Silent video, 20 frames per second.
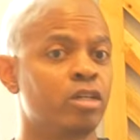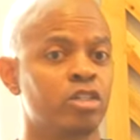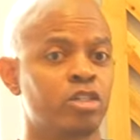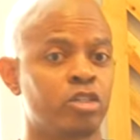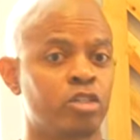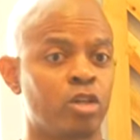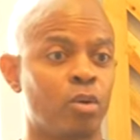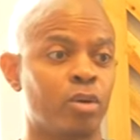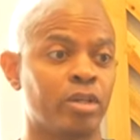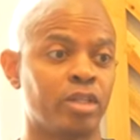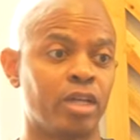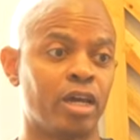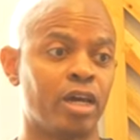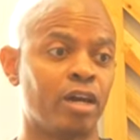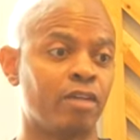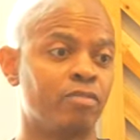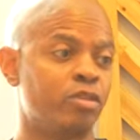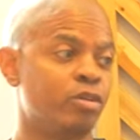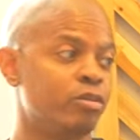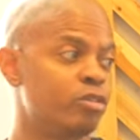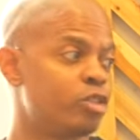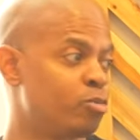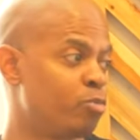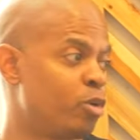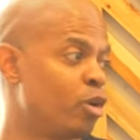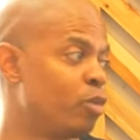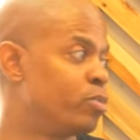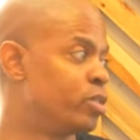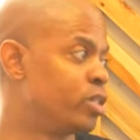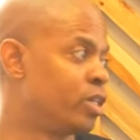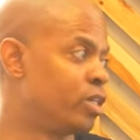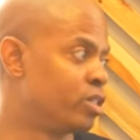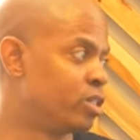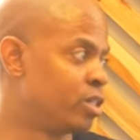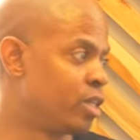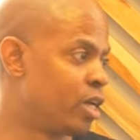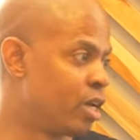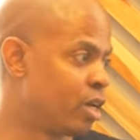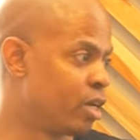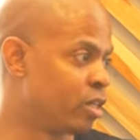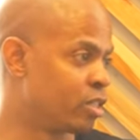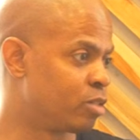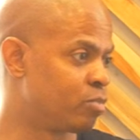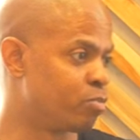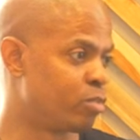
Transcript: So and they have the spirit possession dance.